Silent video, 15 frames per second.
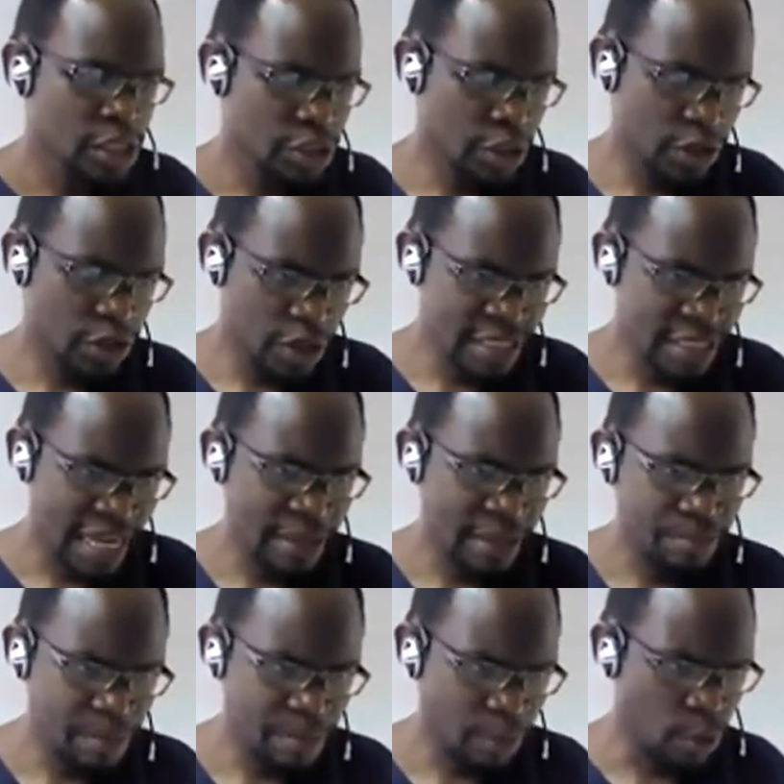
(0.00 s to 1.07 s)
So those are the
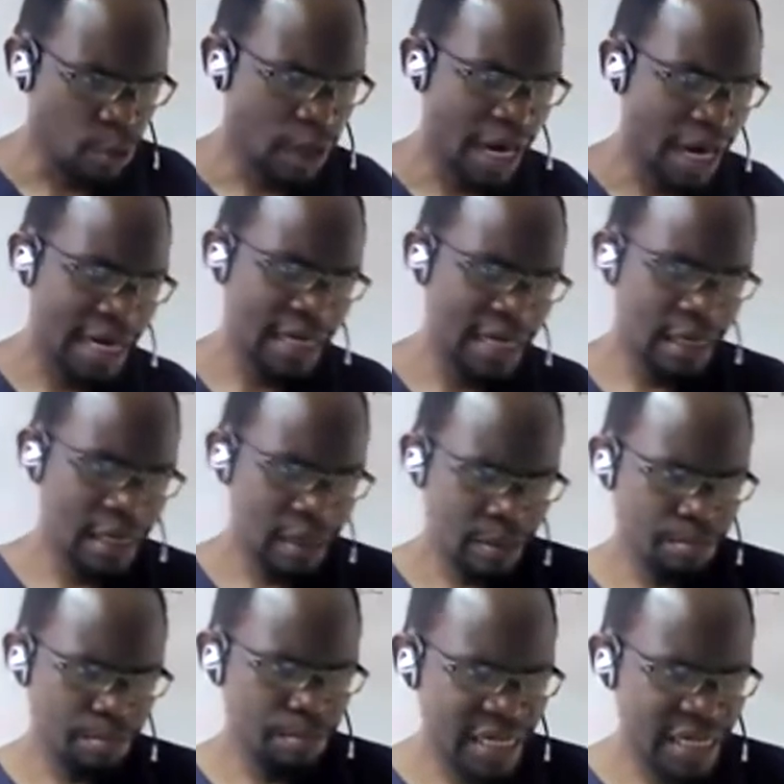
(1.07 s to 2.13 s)
people who can
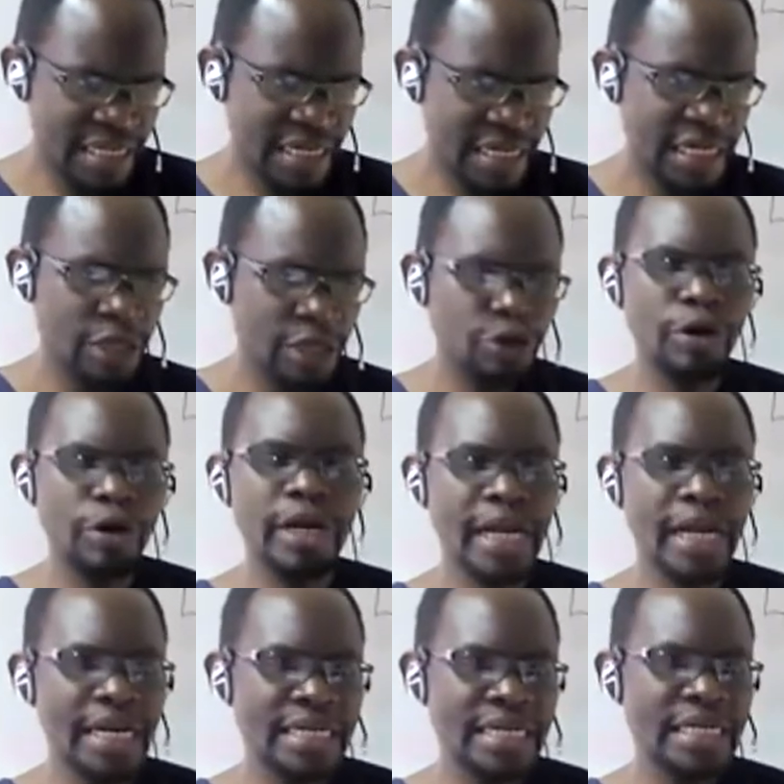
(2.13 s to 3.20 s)
basically
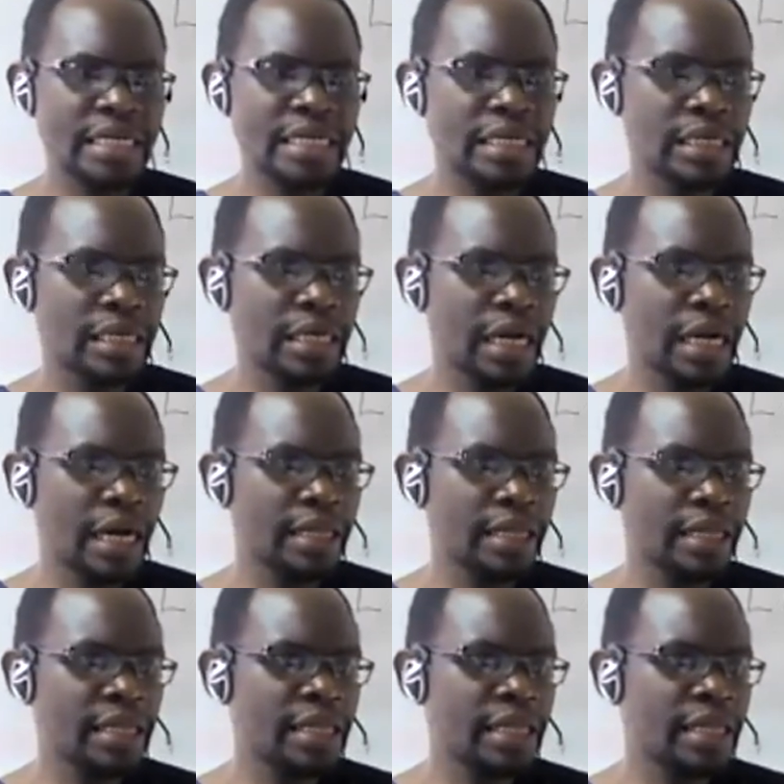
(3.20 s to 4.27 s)
donate the